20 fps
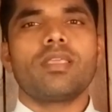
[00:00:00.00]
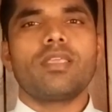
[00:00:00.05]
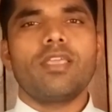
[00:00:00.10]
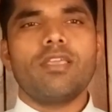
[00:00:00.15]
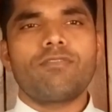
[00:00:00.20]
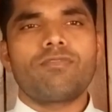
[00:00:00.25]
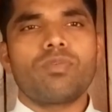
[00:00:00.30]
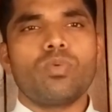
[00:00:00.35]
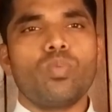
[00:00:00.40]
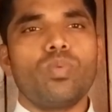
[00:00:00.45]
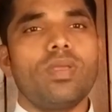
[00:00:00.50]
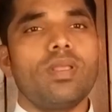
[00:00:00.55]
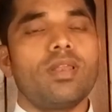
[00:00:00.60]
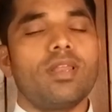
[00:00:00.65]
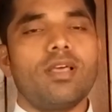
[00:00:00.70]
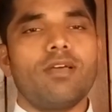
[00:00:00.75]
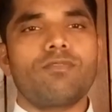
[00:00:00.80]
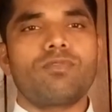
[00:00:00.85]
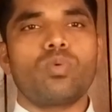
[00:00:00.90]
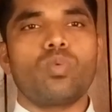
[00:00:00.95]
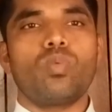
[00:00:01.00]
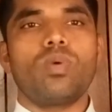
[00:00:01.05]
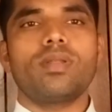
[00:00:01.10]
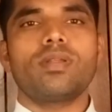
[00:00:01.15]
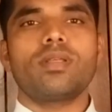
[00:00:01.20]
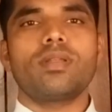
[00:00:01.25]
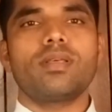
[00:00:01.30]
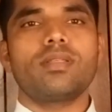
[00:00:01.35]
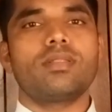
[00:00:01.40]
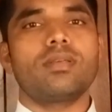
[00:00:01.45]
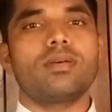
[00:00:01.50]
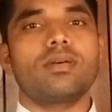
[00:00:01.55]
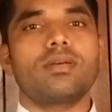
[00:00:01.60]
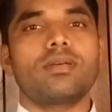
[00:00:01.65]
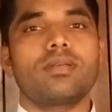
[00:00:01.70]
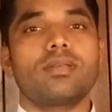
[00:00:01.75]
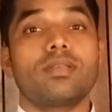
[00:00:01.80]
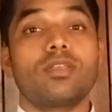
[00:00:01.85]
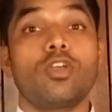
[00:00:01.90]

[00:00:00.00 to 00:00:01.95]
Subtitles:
If we love one another,